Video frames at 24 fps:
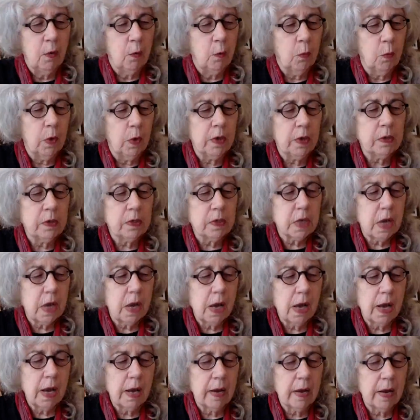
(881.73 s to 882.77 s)
One
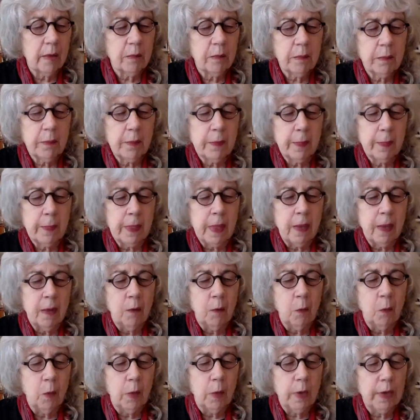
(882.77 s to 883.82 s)
time
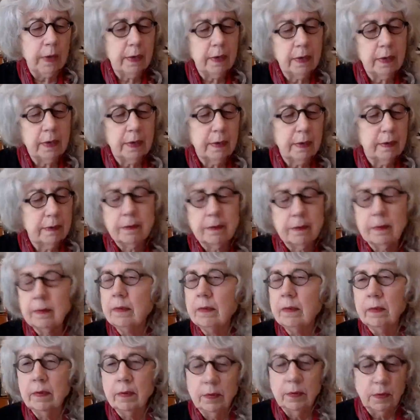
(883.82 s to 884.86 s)
when
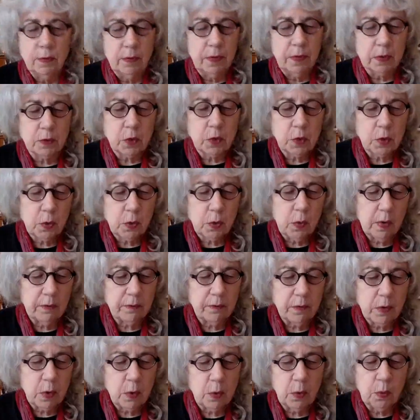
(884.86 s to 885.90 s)
the two
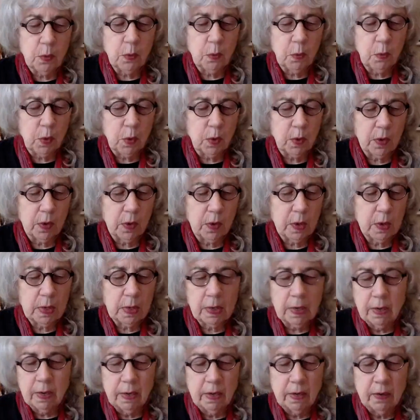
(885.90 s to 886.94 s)
of you
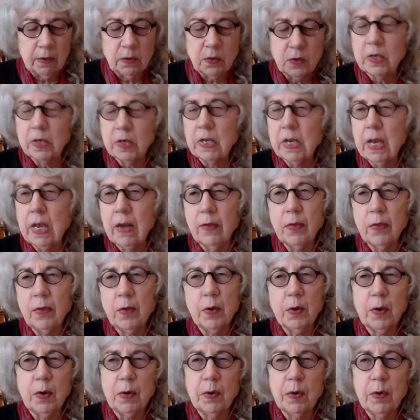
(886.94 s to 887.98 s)
were
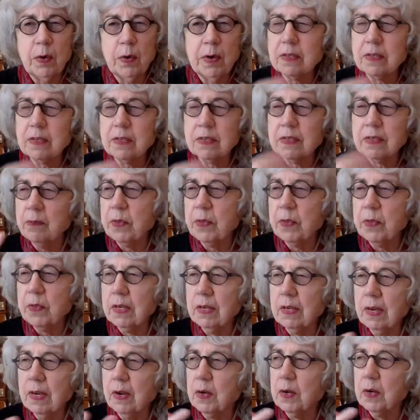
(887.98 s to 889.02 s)
together and
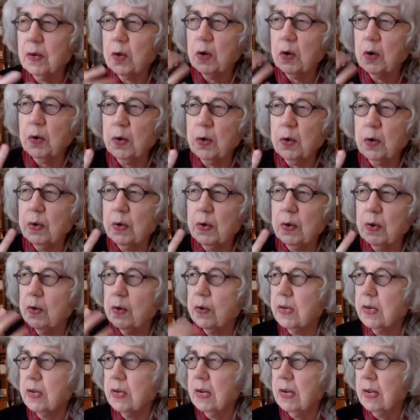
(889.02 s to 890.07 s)
something
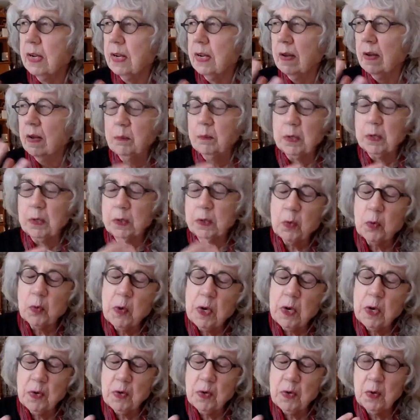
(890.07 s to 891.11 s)
occurred
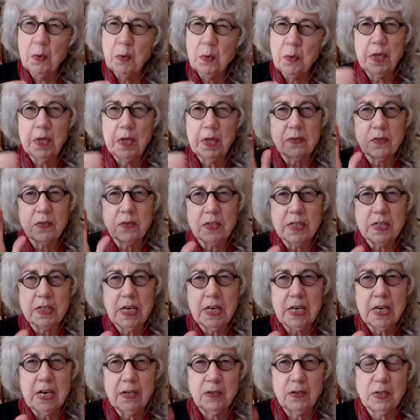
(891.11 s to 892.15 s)
between you that
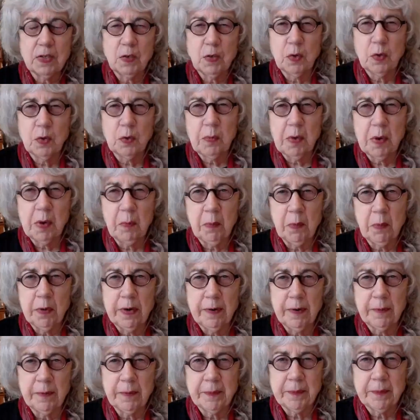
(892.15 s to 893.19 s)
stays in your
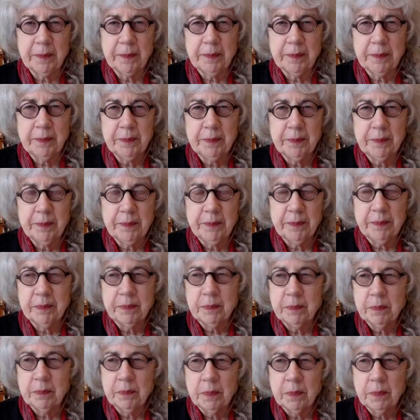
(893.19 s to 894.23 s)
memory.
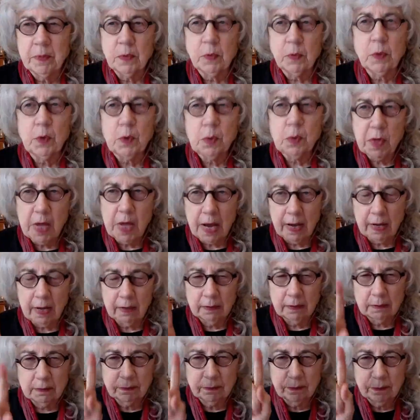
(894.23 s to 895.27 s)
So do
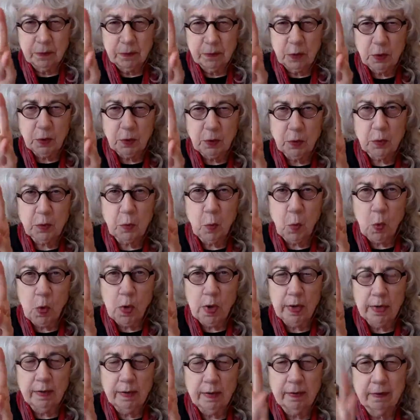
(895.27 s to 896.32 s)
that. Choose
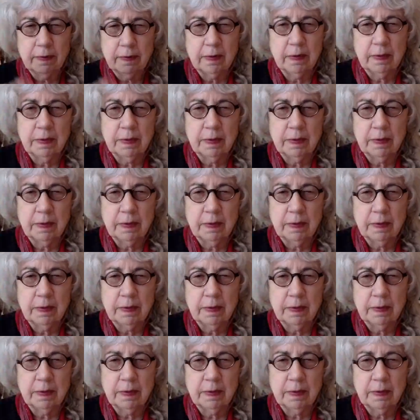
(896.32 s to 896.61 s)
one.